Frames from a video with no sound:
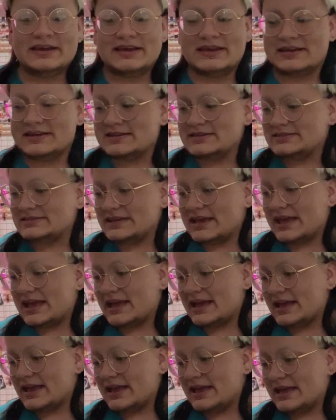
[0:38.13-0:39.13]
is
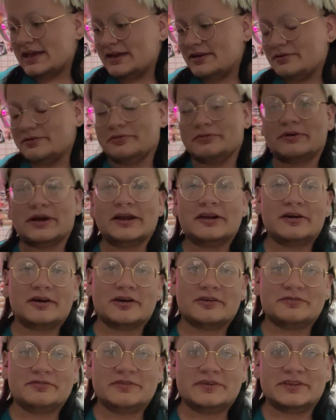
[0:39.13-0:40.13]
a red
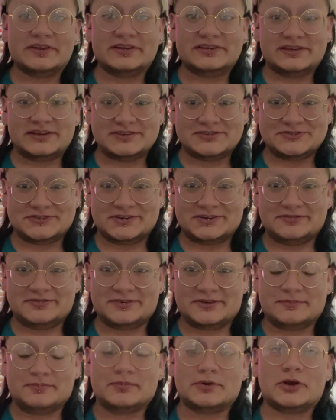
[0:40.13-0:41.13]
Heart Philodendron
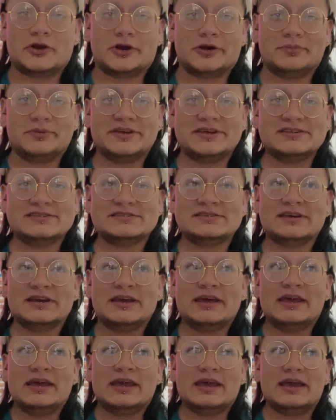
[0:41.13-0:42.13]
from Kirby's,
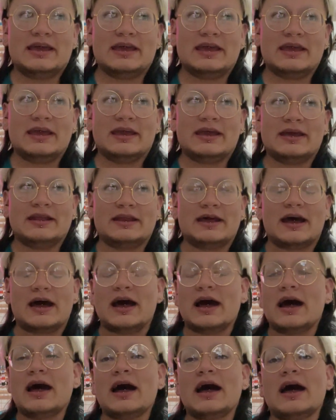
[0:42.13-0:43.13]
and
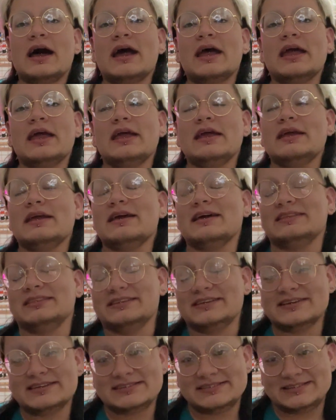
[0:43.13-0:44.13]
I, in
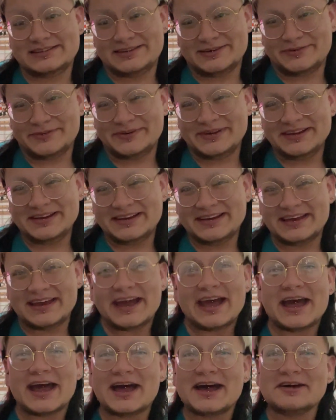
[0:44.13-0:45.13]
less than a week,
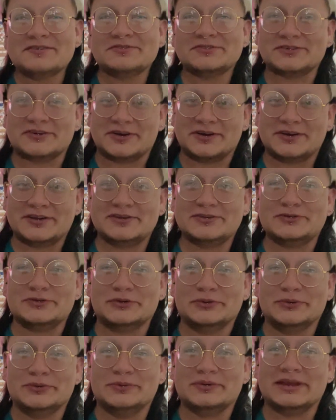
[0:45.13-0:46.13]
have started
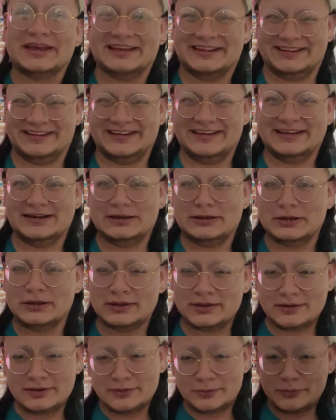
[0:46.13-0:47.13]
to kill it.
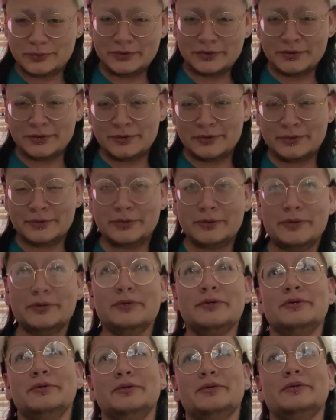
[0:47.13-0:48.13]

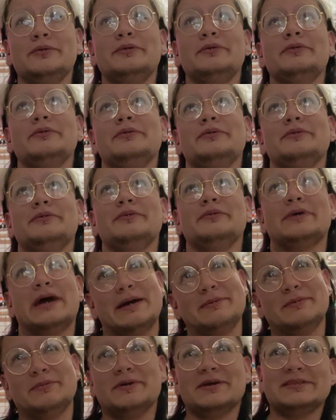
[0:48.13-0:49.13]
Woo!
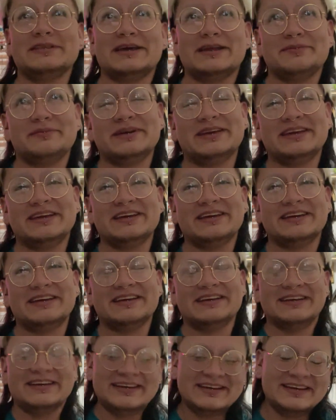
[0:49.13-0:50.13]
Happy birthday to me!